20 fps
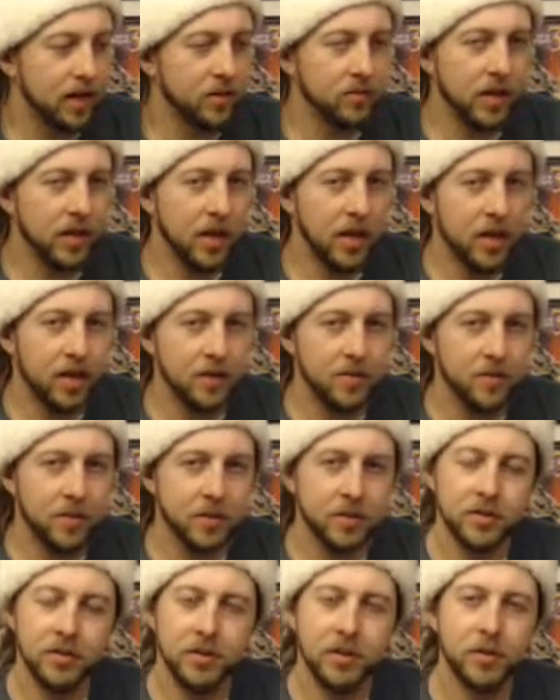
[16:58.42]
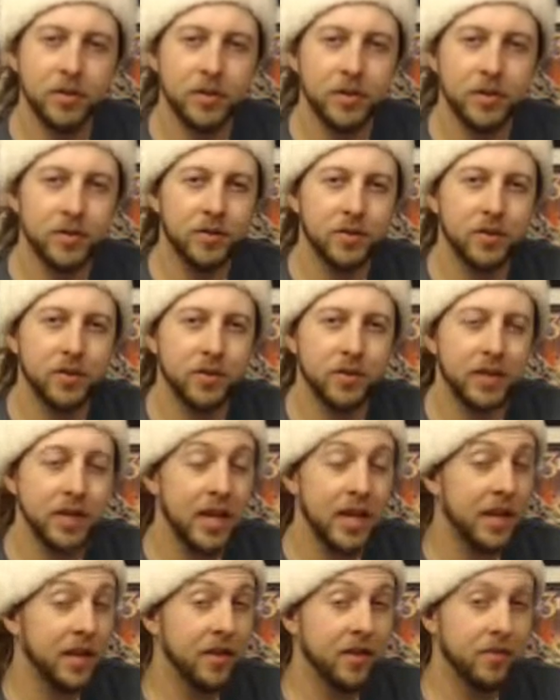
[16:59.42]
don't like it as much as the original
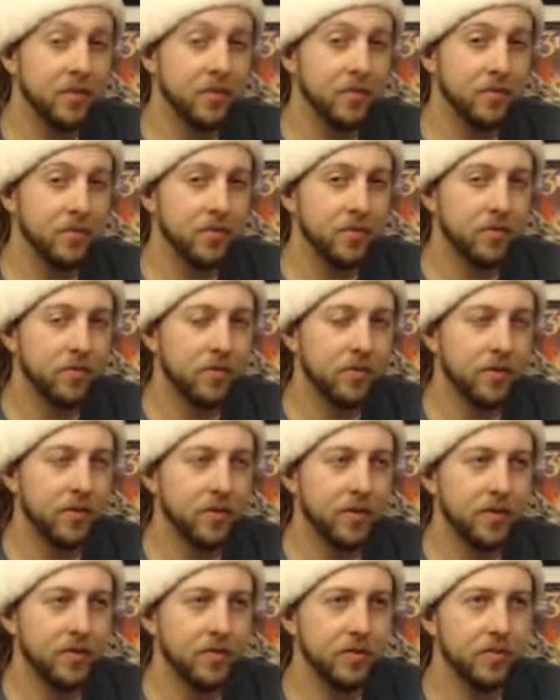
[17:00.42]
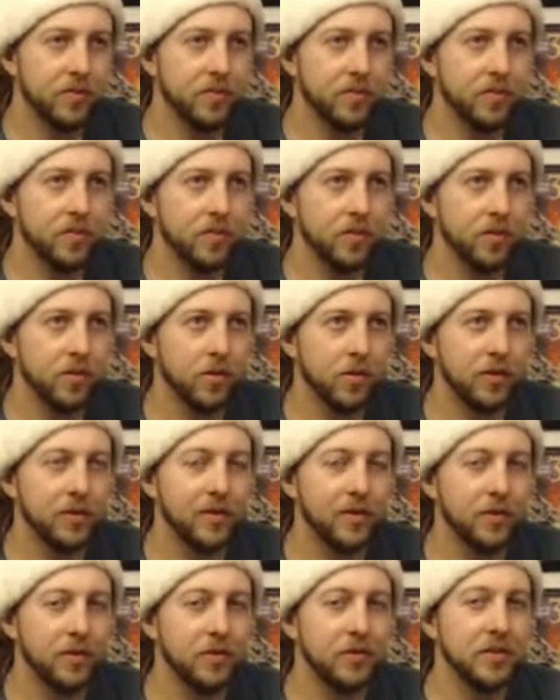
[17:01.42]
trilogy, any of those three movies, only
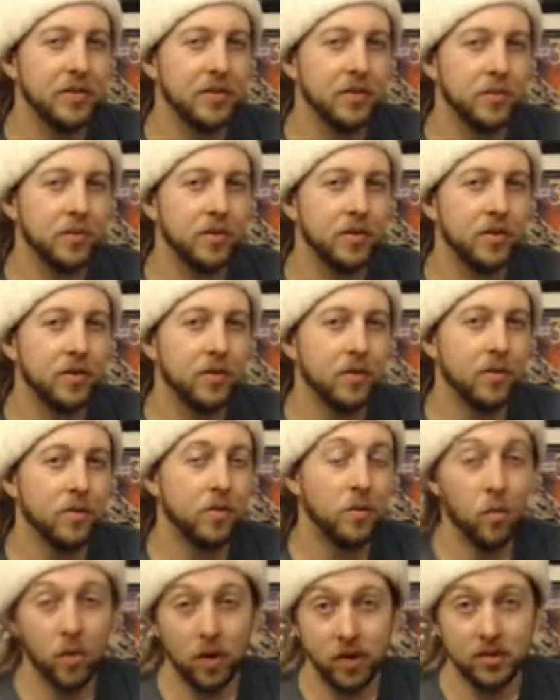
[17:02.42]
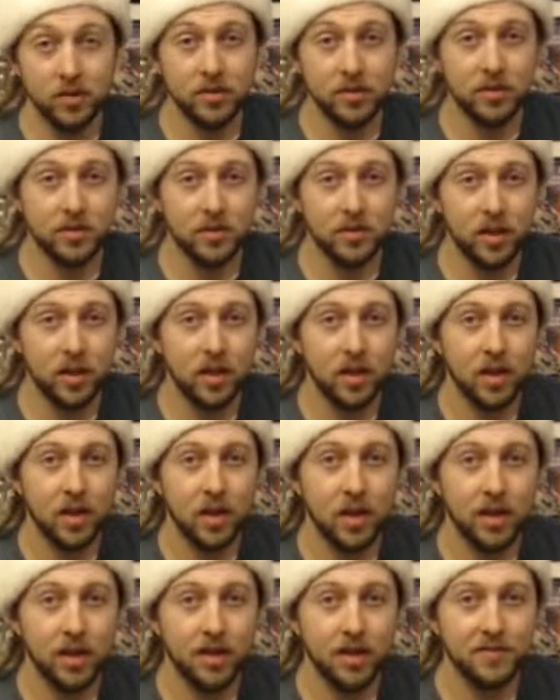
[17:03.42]
because I've only seen this one once.
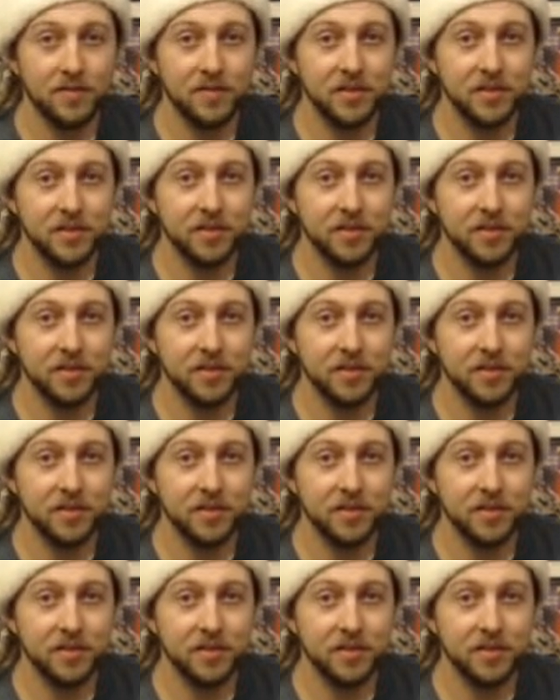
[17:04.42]
And I've